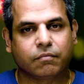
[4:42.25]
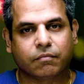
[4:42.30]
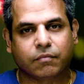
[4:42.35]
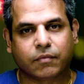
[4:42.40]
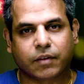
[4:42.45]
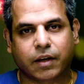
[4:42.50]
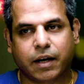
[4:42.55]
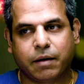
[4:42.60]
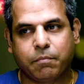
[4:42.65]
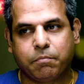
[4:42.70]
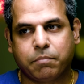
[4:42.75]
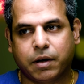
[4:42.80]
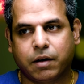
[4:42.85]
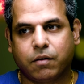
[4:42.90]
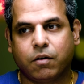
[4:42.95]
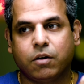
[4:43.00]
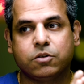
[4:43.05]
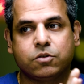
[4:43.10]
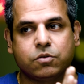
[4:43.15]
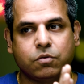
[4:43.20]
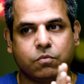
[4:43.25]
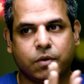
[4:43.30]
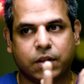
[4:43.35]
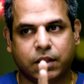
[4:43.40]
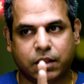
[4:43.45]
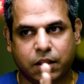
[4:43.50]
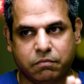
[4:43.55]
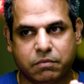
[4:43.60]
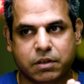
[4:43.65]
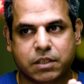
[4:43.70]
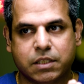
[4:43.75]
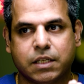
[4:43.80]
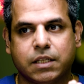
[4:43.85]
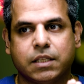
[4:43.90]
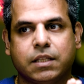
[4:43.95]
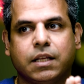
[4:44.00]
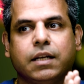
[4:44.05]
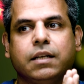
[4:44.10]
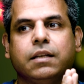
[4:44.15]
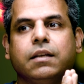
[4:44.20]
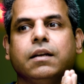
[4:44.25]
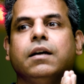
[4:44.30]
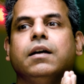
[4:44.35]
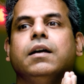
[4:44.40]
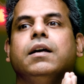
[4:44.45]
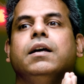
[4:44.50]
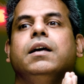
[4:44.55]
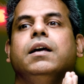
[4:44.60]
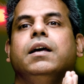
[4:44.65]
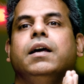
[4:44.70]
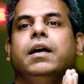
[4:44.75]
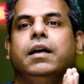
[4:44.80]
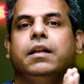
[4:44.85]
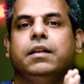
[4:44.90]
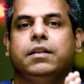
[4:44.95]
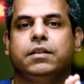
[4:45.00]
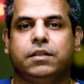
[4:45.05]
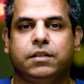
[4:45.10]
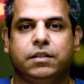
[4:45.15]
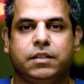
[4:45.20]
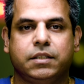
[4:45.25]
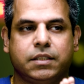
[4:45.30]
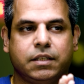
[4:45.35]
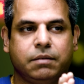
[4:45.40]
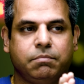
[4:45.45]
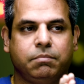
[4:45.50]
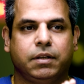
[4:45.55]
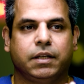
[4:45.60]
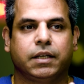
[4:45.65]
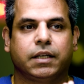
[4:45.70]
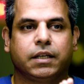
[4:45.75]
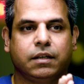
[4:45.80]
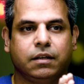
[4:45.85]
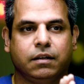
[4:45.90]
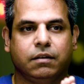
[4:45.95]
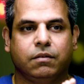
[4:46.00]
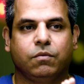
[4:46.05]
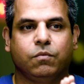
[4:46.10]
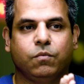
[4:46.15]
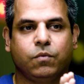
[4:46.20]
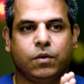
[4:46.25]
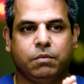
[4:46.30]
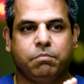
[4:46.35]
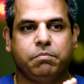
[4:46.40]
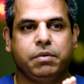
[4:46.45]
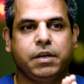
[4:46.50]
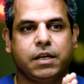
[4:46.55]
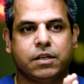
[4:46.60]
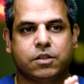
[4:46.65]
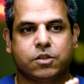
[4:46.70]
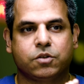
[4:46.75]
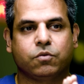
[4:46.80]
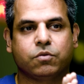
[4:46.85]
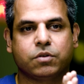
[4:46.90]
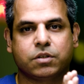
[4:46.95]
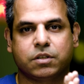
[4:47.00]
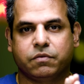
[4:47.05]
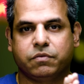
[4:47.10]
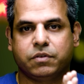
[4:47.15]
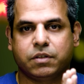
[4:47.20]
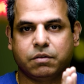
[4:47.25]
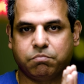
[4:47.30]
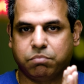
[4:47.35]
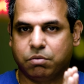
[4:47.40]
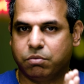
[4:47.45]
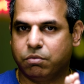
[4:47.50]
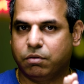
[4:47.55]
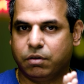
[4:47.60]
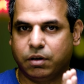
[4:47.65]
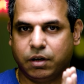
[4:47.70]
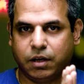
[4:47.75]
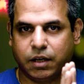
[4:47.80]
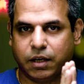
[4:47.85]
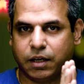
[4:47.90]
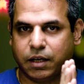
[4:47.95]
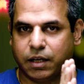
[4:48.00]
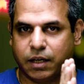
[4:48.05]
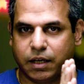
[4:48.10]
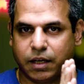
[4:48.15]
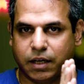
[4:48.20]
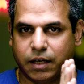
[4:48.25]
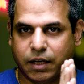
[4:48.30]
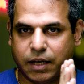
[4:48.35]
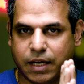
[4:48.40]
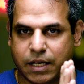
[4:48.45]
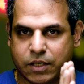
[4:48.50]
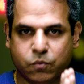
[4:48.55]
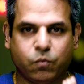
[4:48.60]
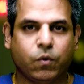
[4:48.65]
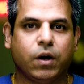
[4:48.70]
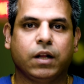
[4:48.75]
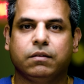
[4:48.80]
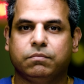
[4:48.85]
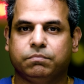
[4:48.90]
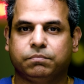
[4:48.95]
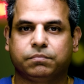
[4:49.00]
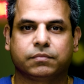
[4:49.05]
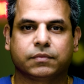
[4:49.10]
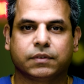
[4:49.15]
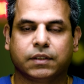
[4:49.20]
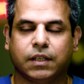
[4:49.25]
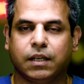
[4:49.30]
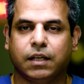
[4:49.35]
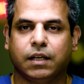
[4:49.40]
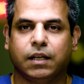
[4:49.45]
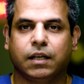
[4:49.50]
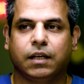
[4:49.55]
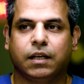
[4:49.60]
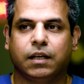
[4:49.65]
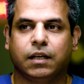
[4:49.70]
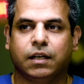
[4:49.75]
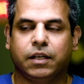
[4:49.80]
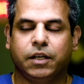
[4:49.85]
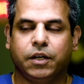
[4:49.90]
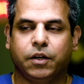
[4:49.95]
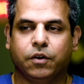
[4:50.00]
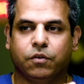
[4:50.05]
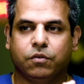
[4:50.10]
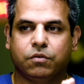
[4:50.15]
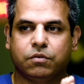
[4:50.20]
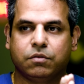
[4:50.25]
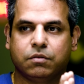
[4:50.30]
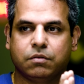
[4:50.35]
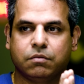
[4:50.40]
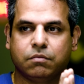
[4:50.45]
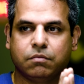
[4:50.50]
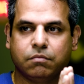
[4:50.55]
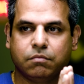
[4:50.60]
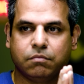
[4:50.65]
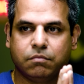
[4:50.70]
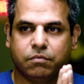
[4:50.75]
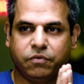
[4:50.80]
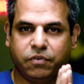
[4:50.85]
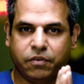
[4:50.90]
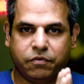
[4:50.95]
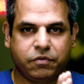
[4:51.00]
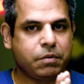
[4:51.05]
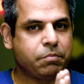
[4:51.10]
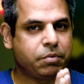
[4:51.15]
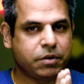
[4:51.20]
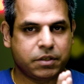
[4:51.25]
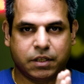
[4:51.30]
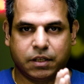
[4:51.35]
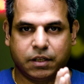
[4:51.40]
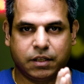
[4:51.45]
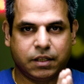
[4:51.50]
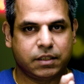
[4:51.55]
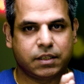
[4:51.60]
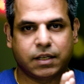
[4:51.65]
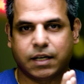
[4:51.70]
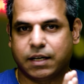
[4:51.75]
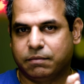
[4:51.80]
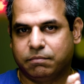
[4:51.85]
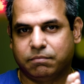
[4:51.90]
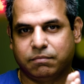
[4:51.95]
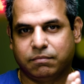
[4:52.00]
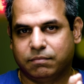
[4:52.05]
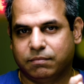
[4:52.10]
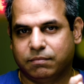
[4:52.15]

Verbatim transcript: Okay, but also one thing we see that elder sibling will be a source of support as well. 50% of the time.